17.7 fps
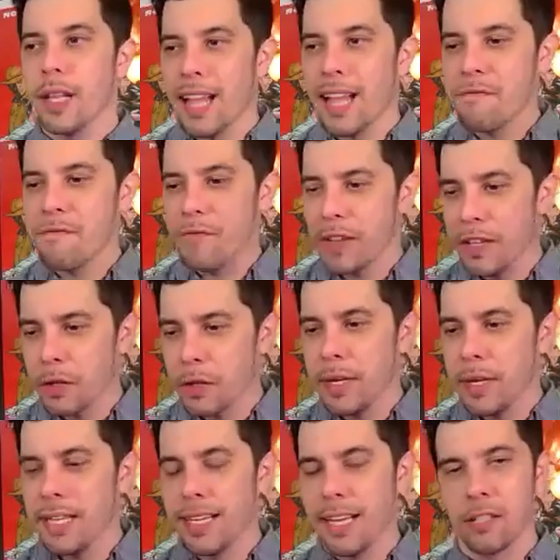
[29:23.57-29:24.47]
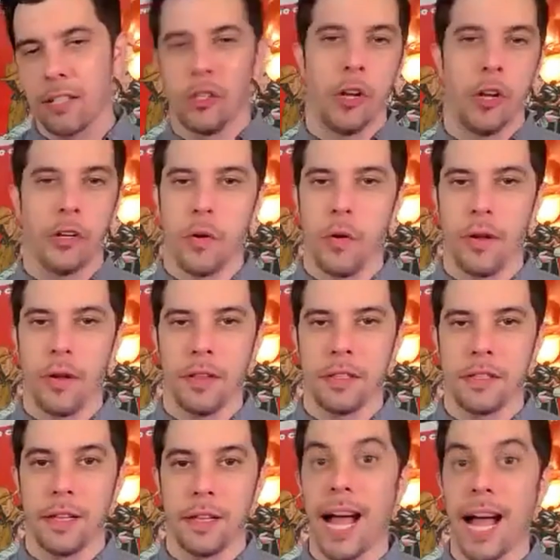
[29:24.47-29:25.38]
I feel like we can get Claudio on this
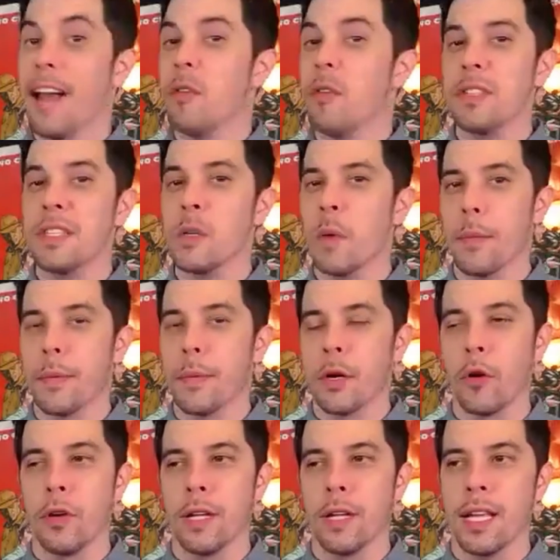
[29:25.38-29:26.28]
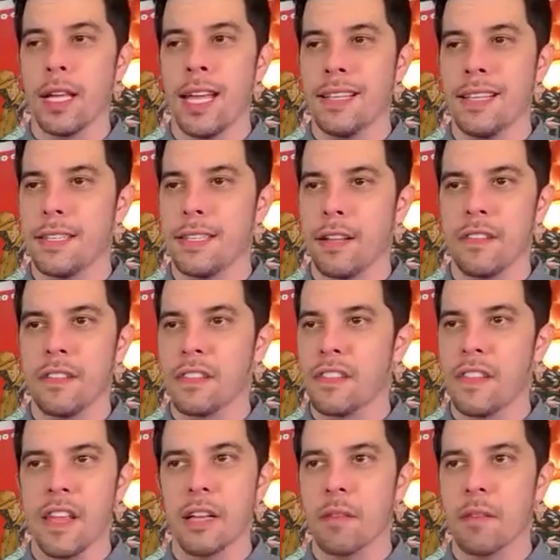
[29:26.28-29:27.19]
thing. I don't see why we couldn't get Casey on this
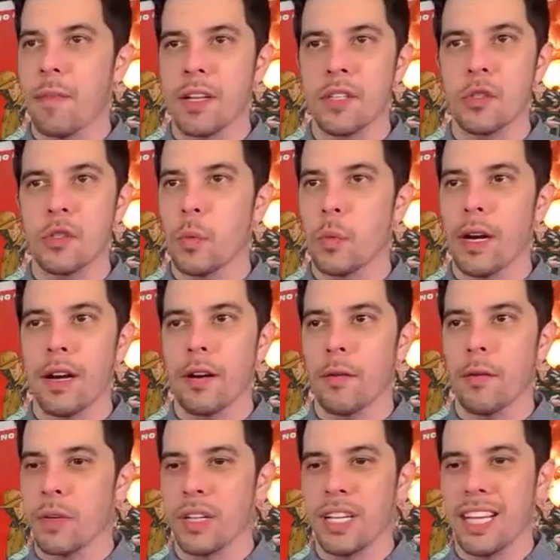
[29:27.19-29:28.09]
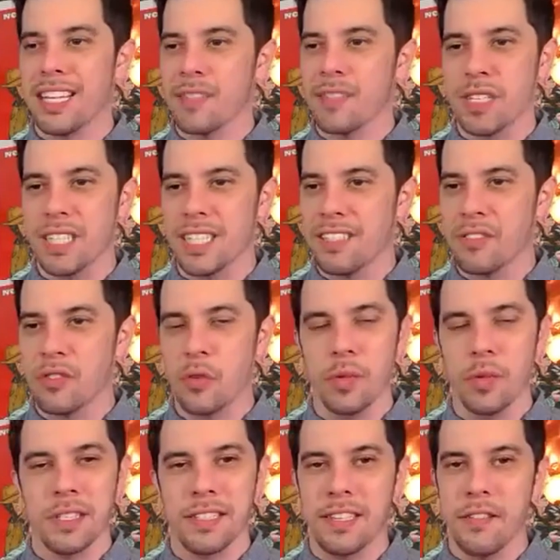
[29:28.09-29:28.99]
thing. I swear we gotta do
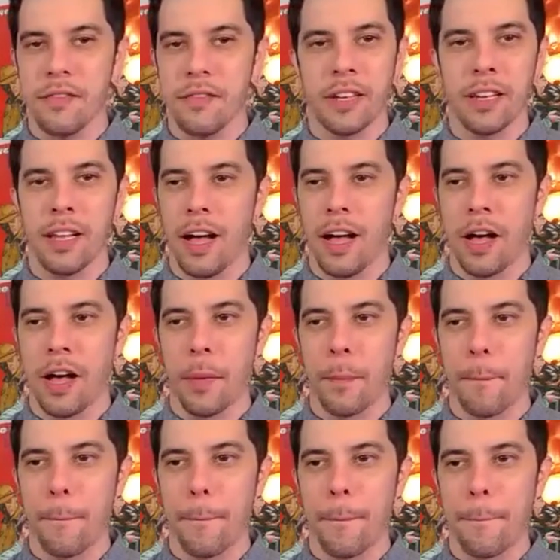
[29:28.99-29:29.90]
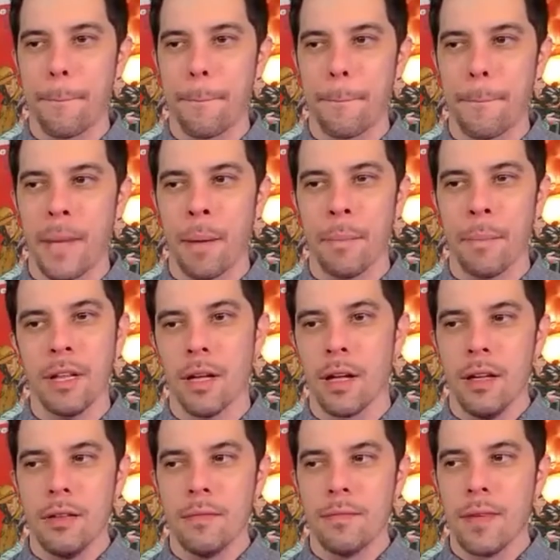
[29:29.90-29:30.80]
it, Steven. I'm gonna
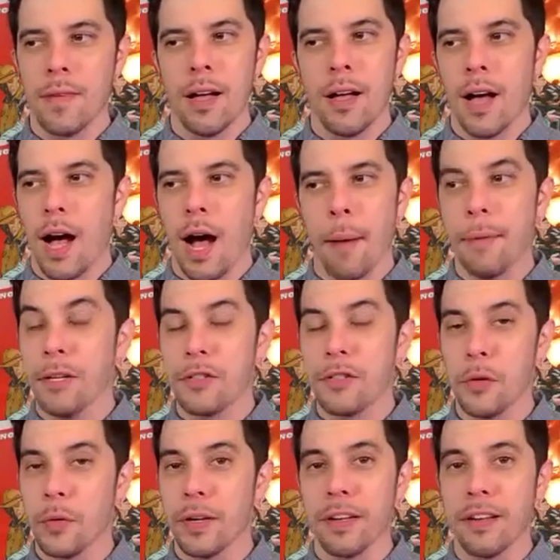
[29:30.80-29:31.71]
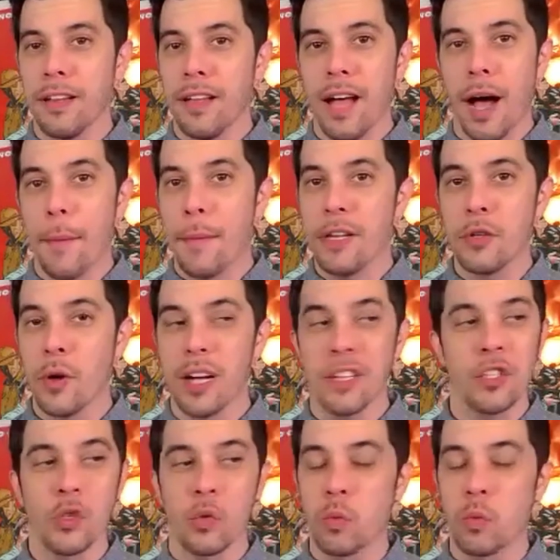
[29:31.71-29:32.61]
do it. I
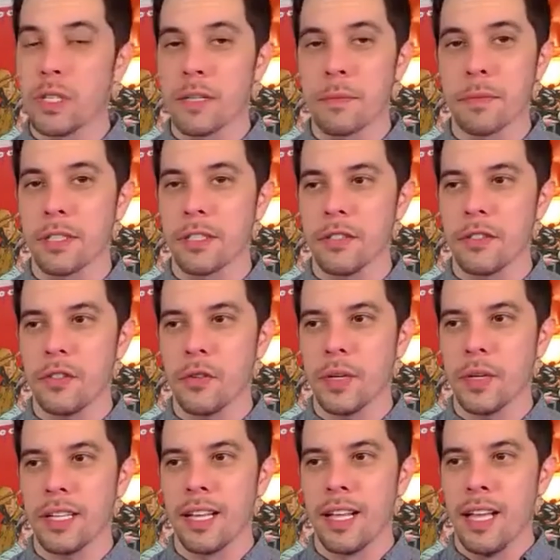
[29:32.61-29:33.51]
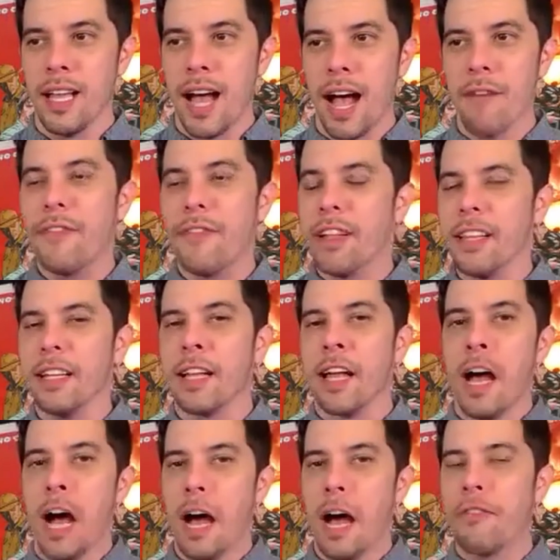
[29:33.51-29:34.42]
swear I'm gonna do it. I feel like
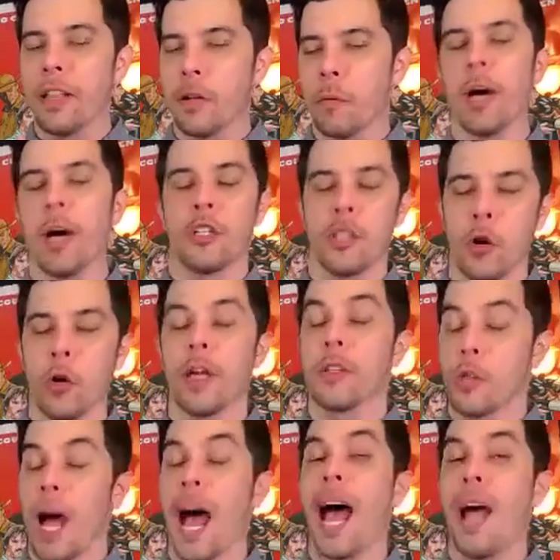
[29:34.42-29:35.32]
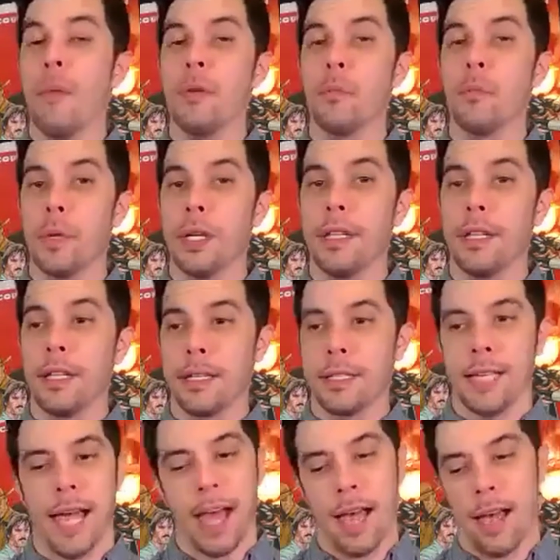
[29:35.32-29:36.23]
watch. Okay, so I would really like
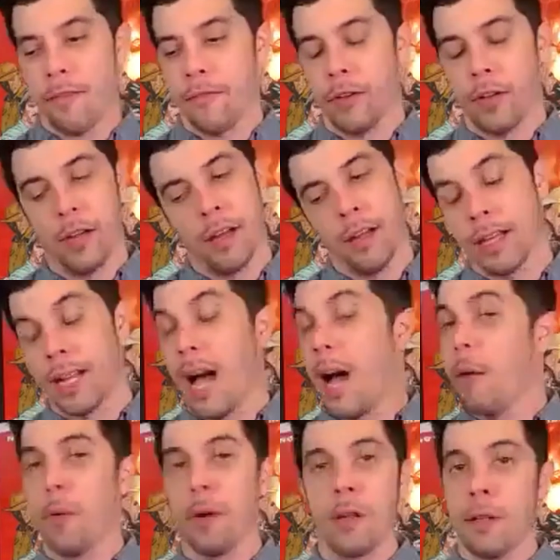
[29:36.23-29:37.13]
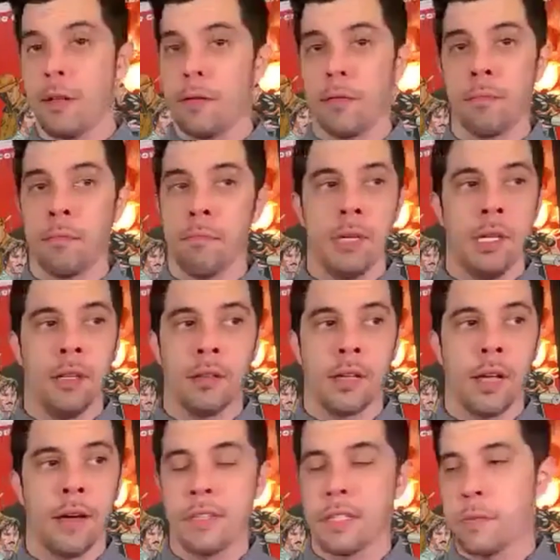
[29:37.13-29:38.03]
to have like I want to meet
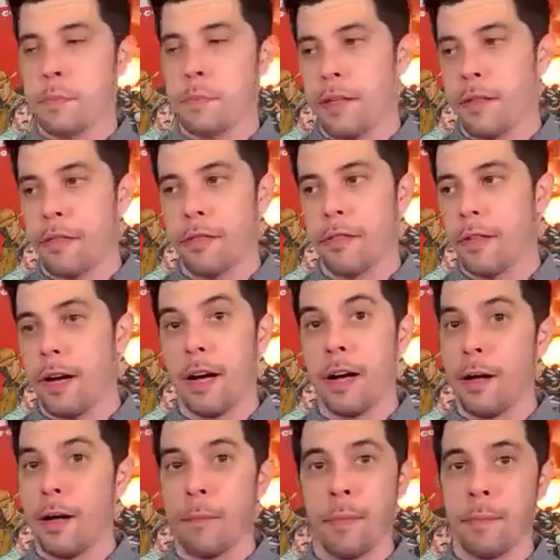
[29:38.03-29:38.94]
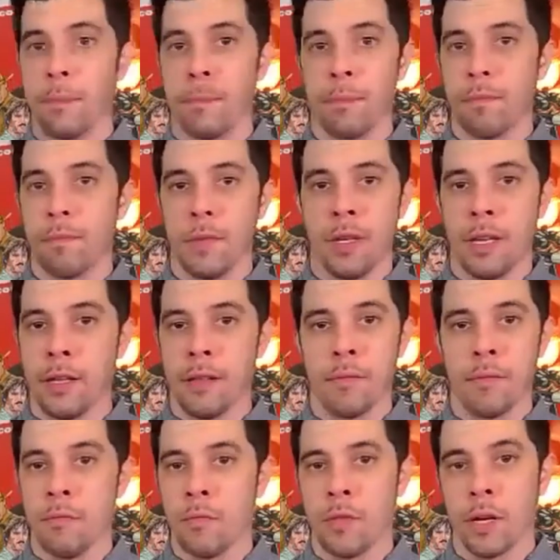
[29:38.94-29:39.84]
Kevin Smith
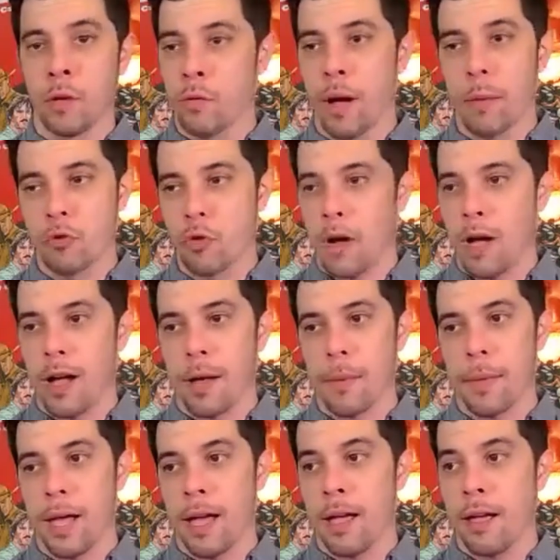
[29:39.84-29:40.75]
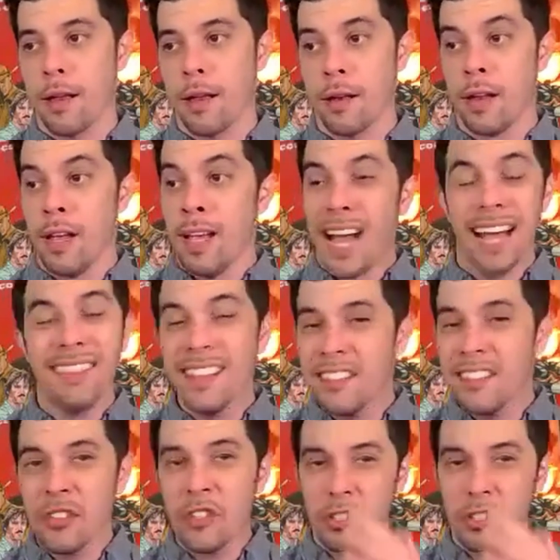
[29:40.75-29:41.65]
and like Rob Schraub, and I'd like
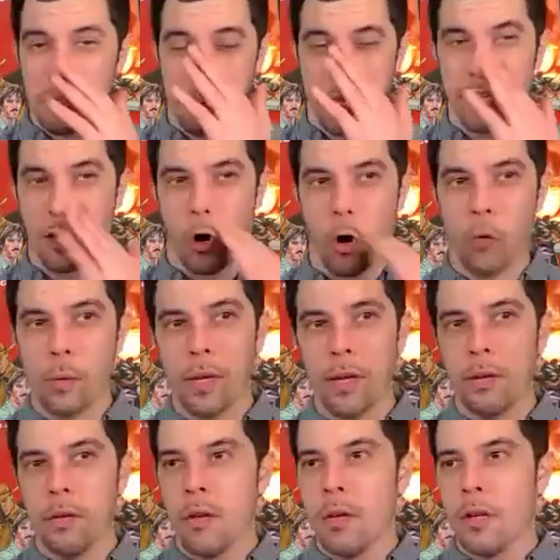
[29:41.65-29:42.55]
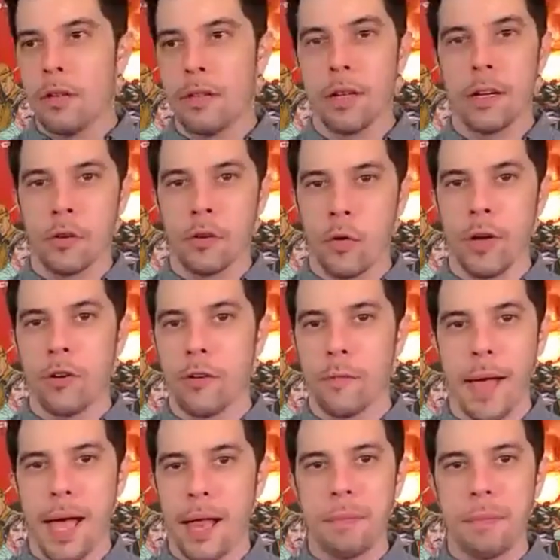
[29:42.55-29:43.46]
to talk to Mike Allred, the creator of
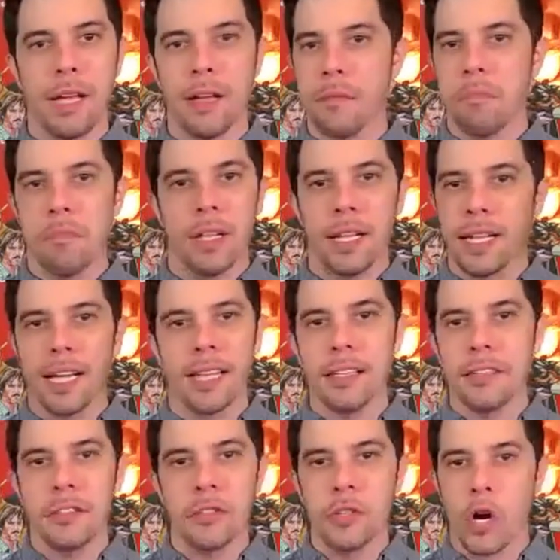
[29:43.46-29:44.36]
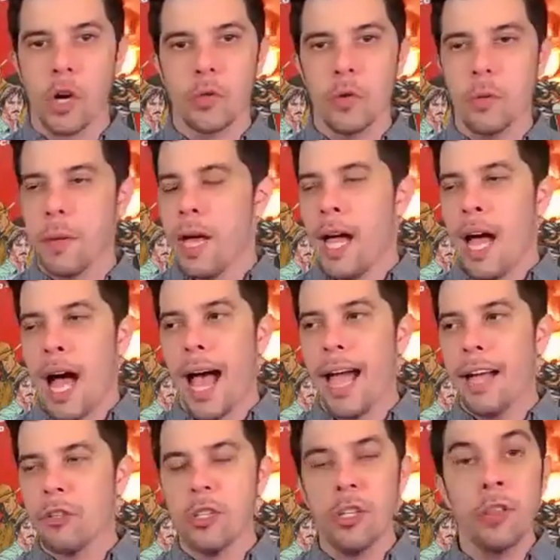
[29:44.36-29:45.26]
Madman. Like I'd like to talk to him. I
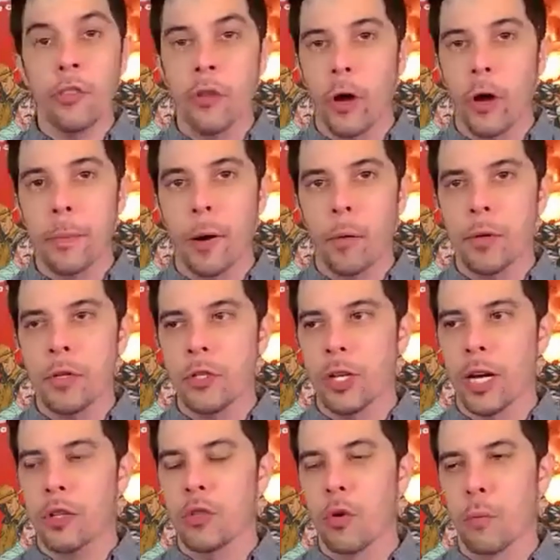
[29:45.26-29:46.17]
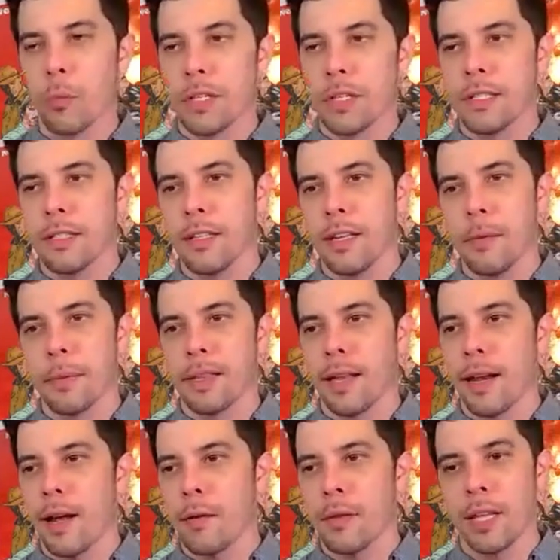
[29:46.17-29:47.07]
actually thought about reaching out to him recently, but then
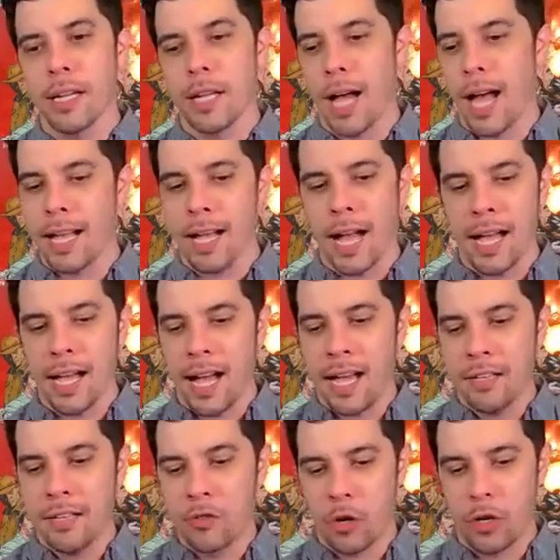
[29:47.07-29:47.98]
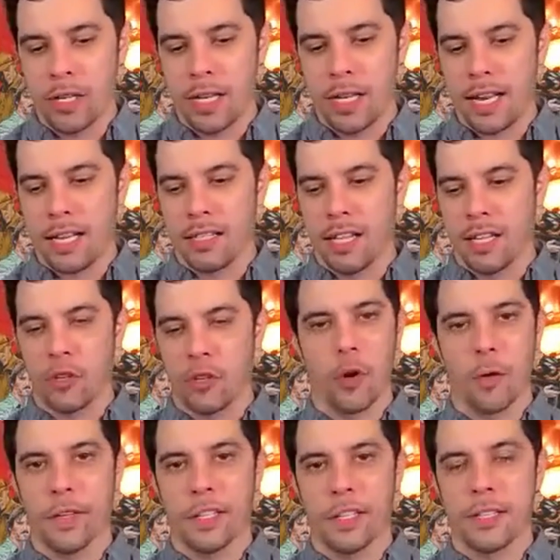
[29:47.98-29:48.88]
I started getting like
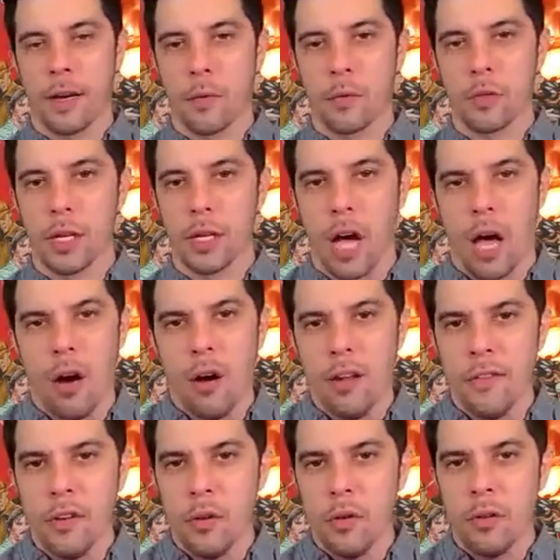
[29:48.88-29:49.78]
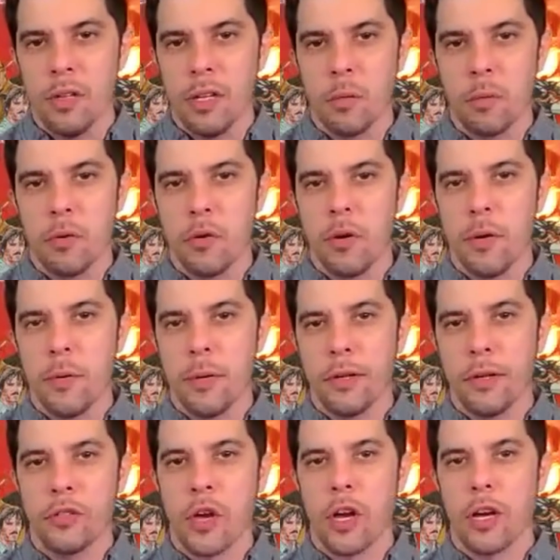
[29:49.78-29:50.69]
nervous, and I was like, I don't even know like what do I
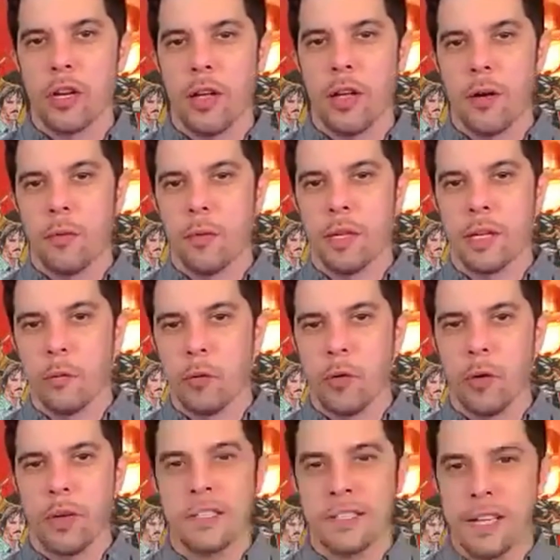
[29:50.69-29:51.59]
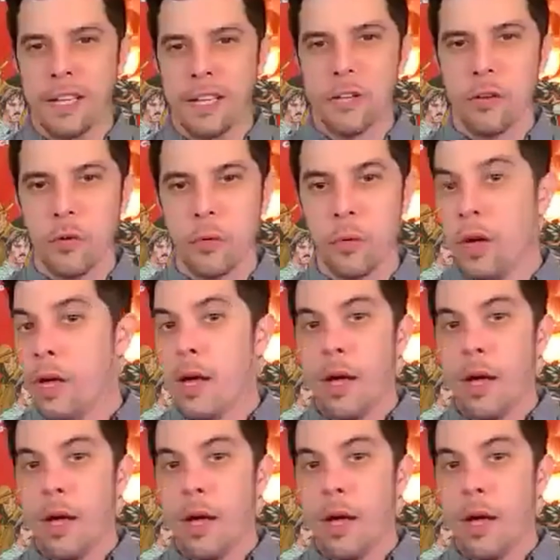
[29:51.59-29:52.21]
want to talk about? Like what do I say to you?